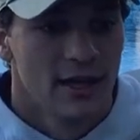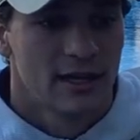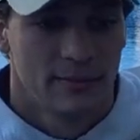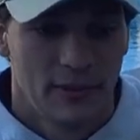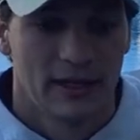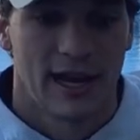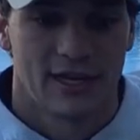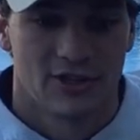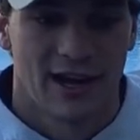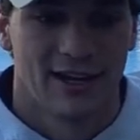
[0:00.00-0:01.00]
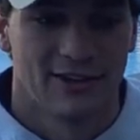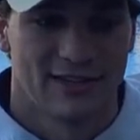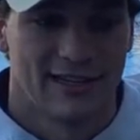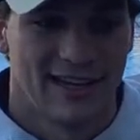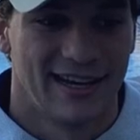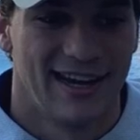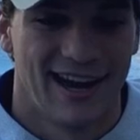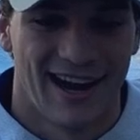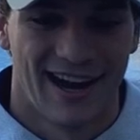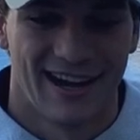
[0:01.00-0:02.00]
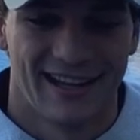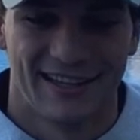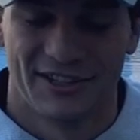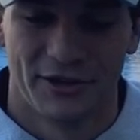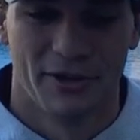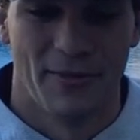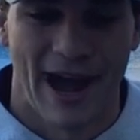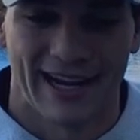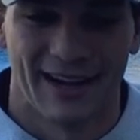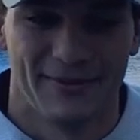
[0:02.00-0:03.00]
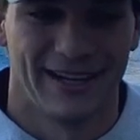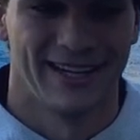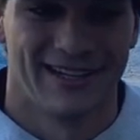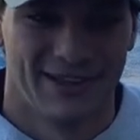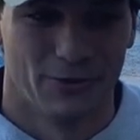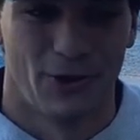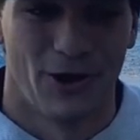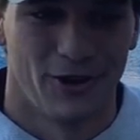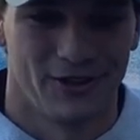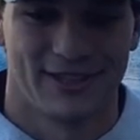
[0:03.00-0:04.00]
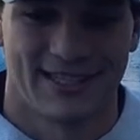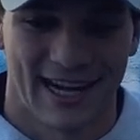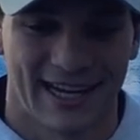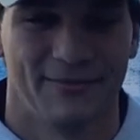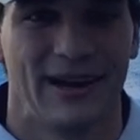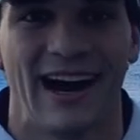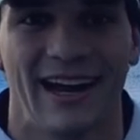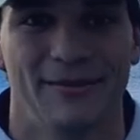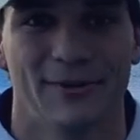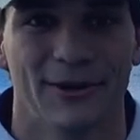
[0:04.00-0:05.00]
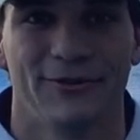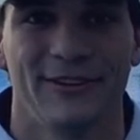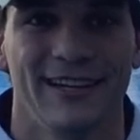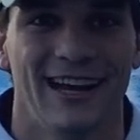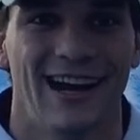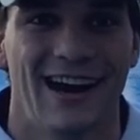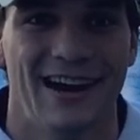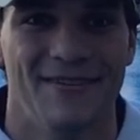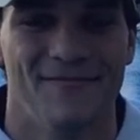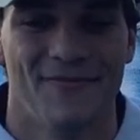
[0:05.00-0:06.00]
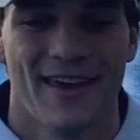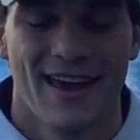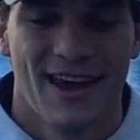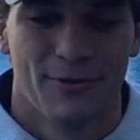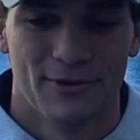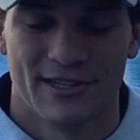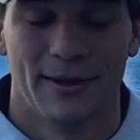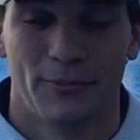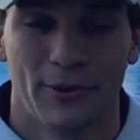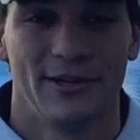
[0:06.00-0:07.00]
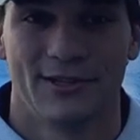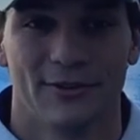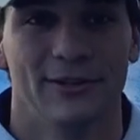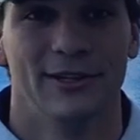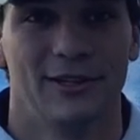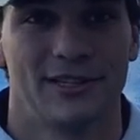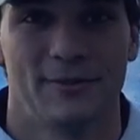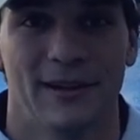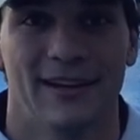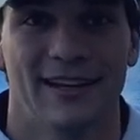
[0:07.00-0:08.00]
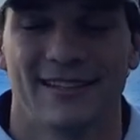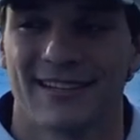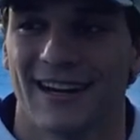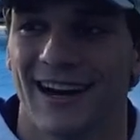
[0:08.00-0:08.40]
competing at trials, and then in the 200 back, coming into the wall second behind Murphy was a pretty surreal experience.